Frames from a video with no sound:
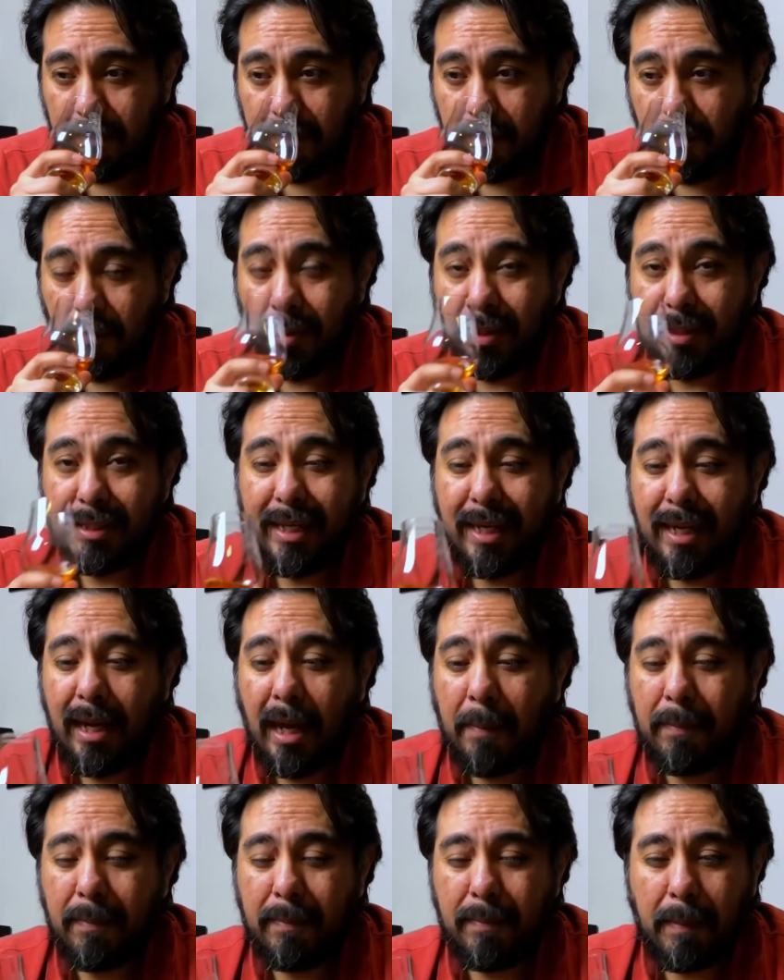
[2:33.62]
whiskey.
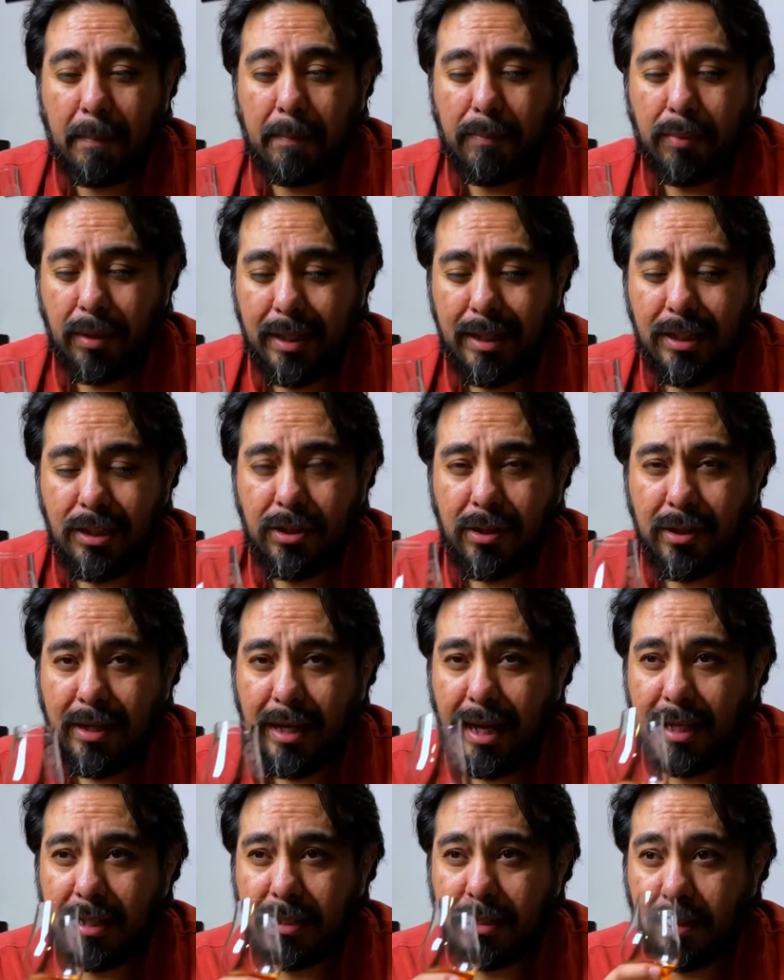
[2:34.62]
I'm pretty sure it
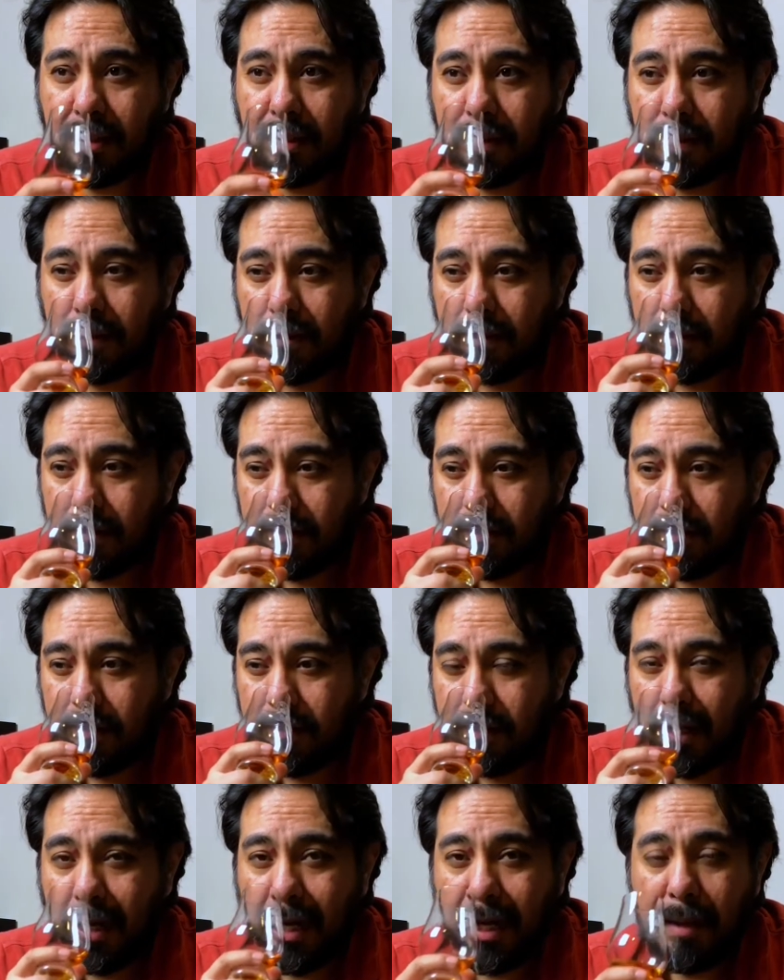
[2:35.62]
has a
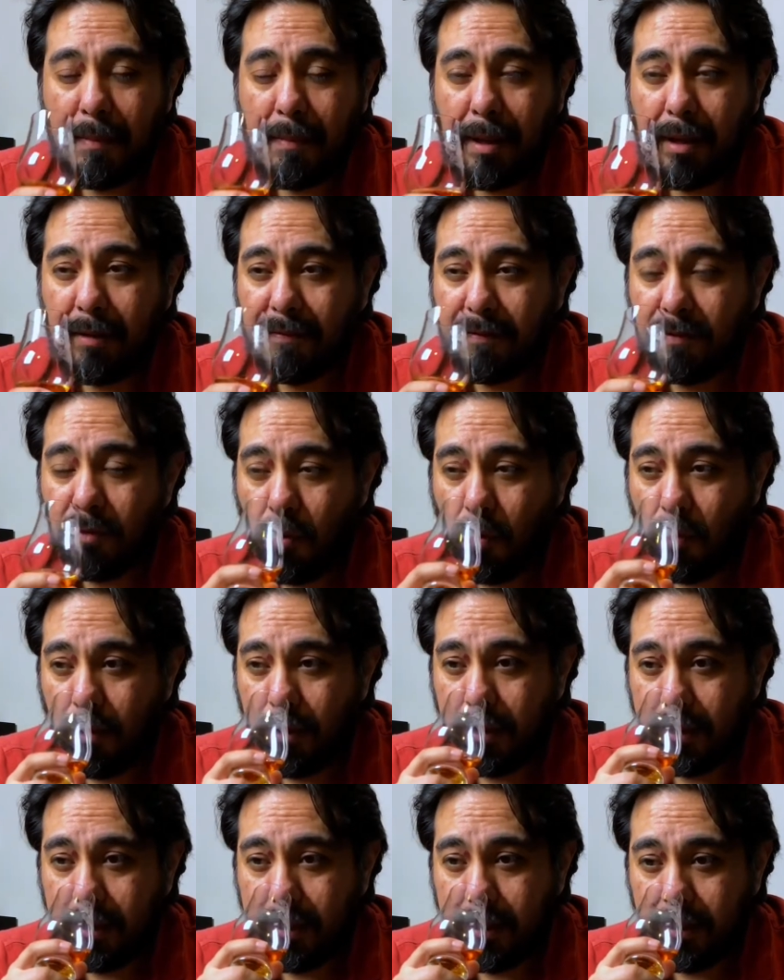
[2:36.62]
high amount of
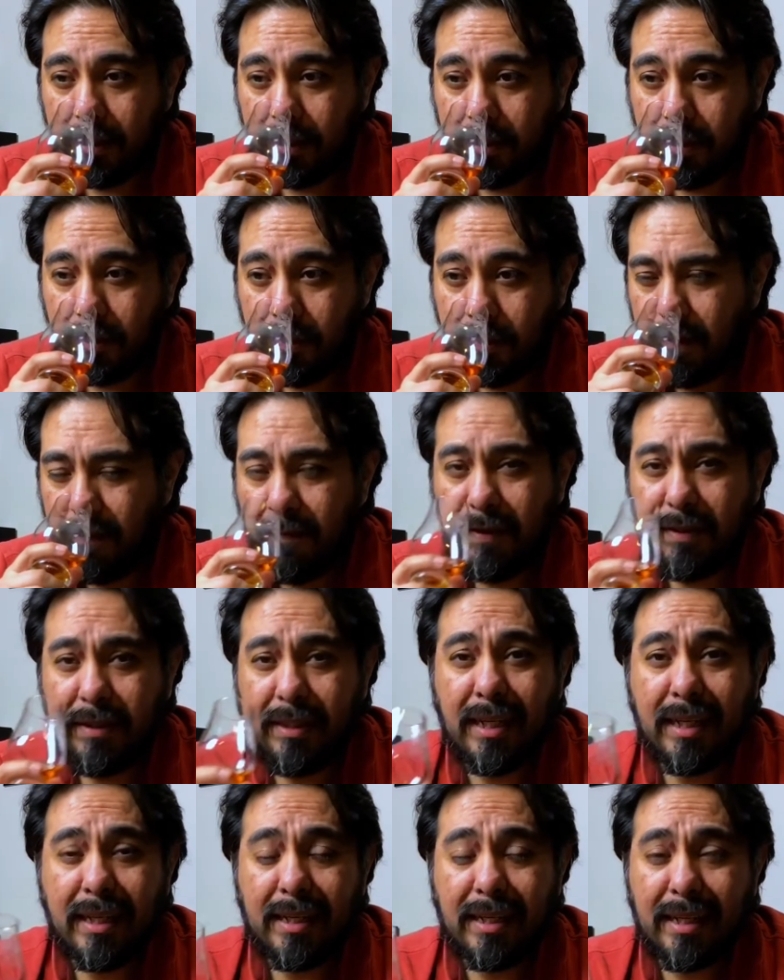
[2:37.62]
corn on here too. First
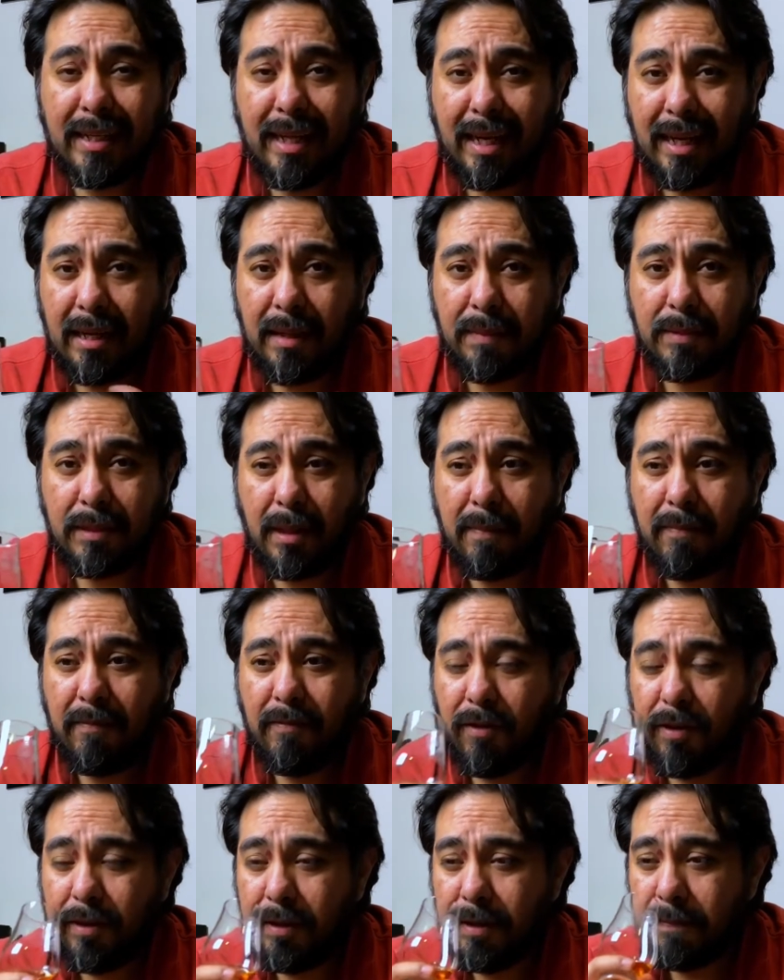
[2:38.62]
thing that comes up
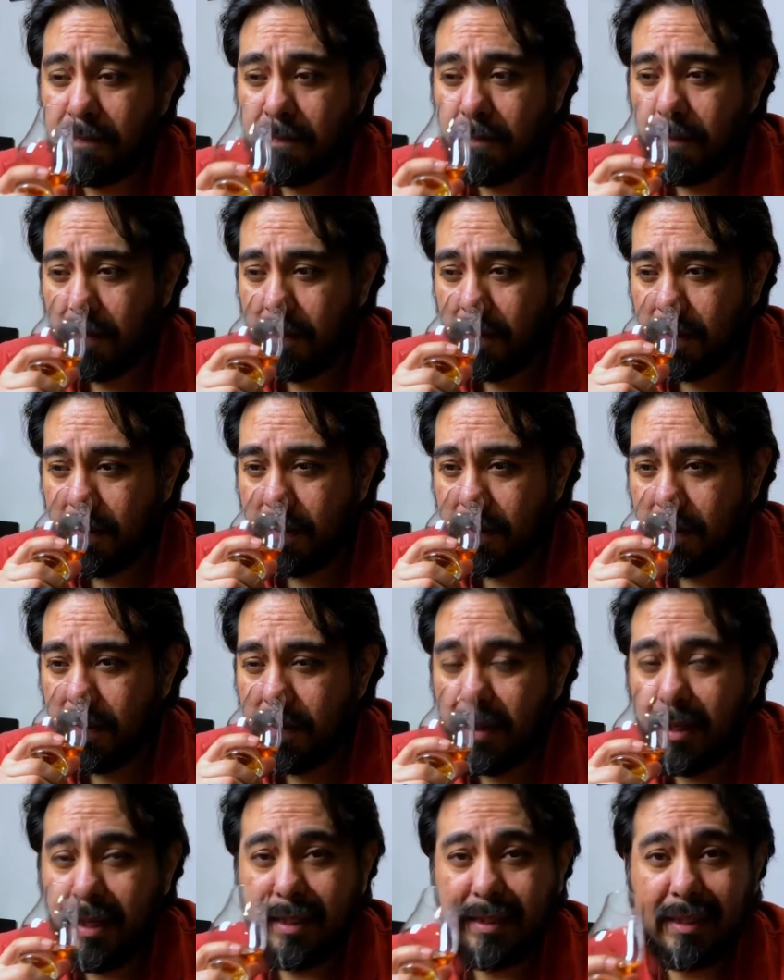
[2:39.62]
front,
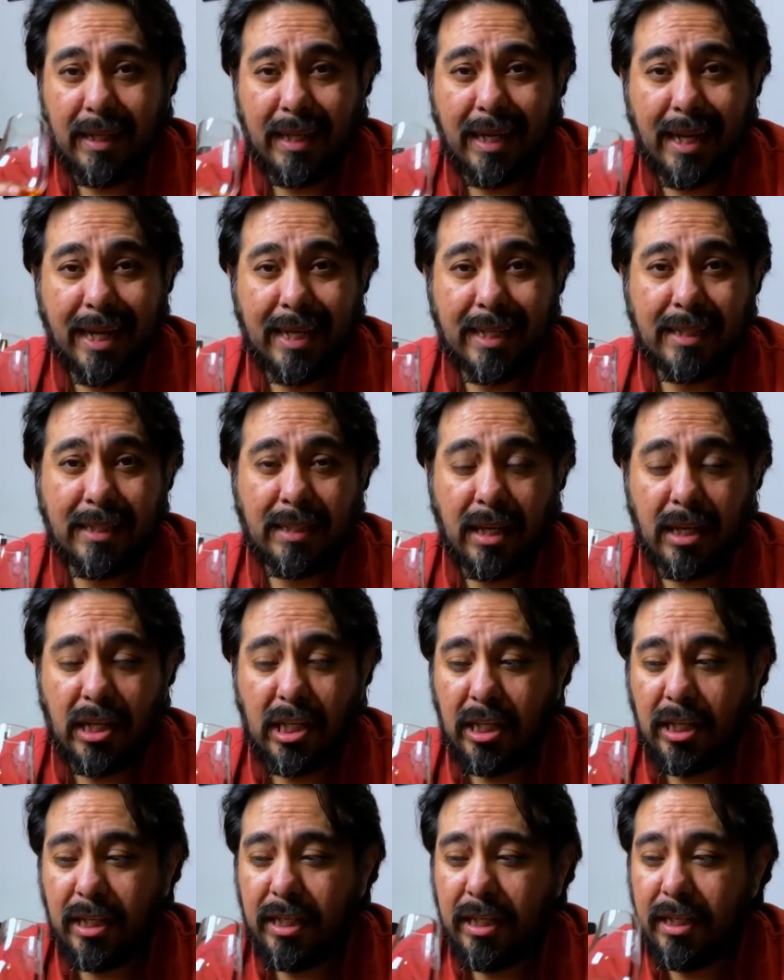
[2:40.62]
it's a nice
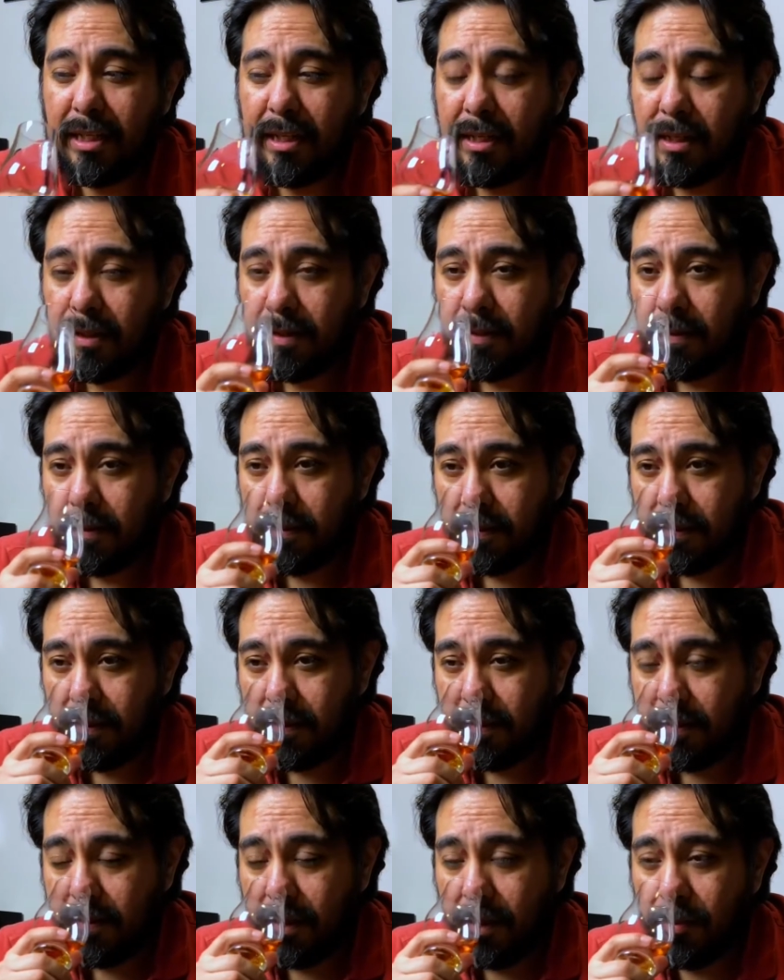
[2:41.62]
honeyed
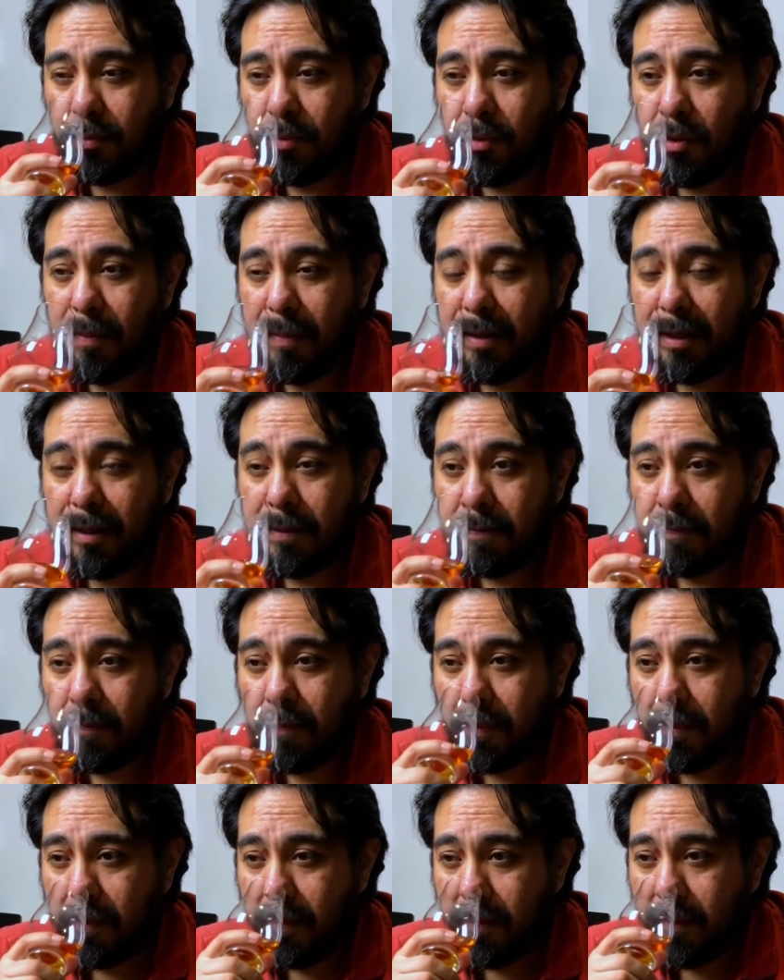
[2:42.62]
aroma,
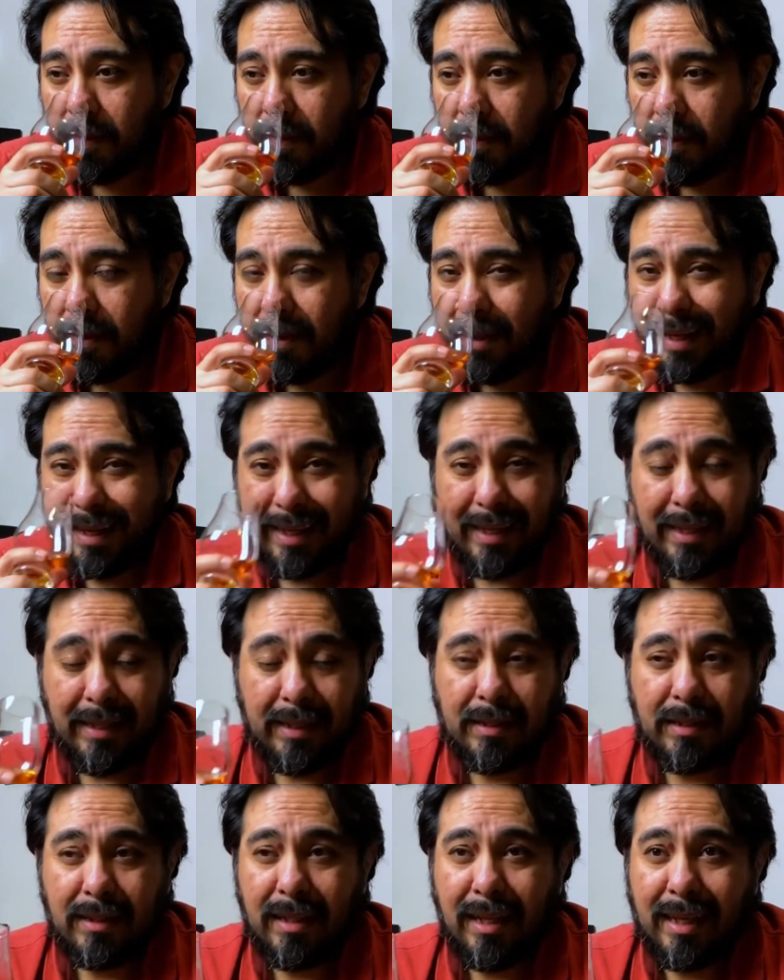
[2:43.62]
like
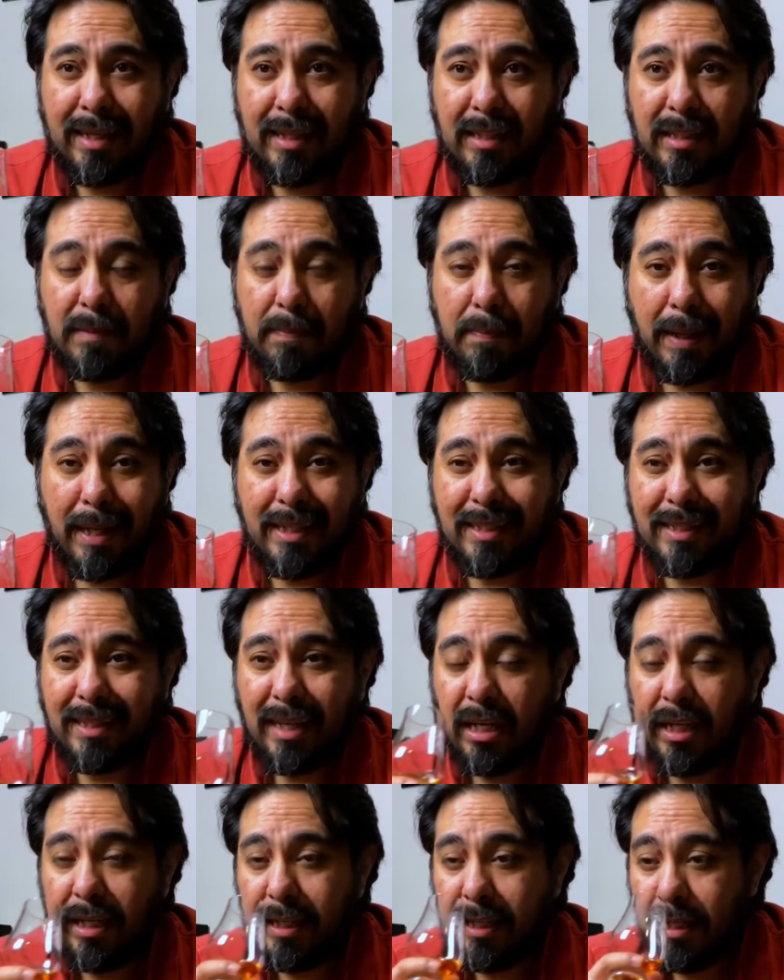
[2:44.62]
a spiced
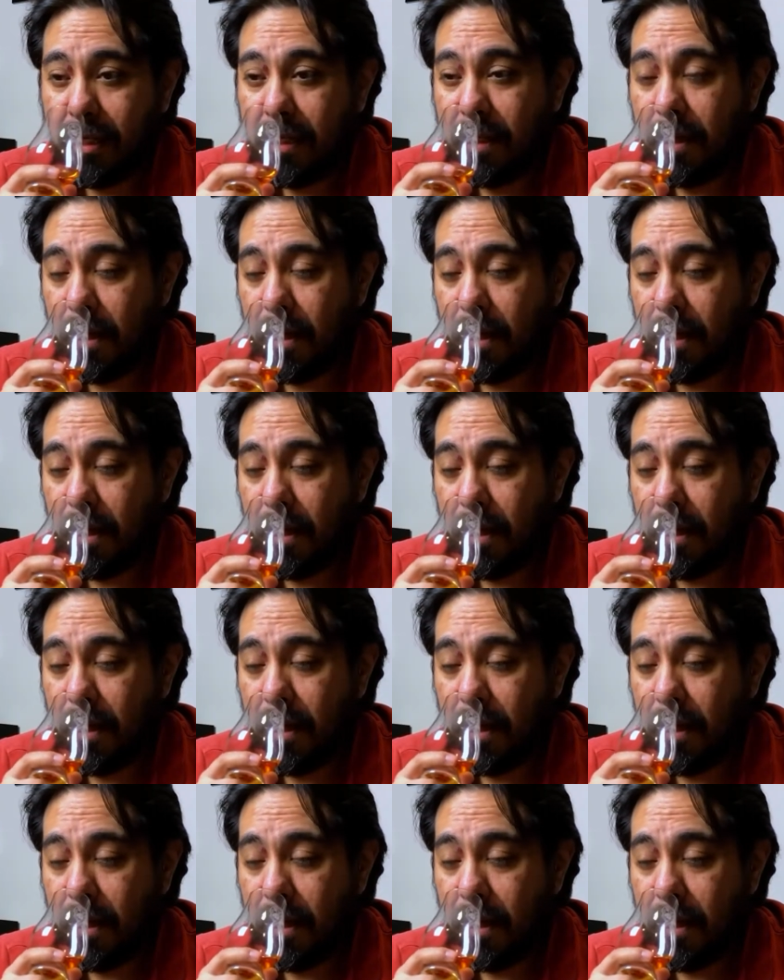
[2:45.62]
honey.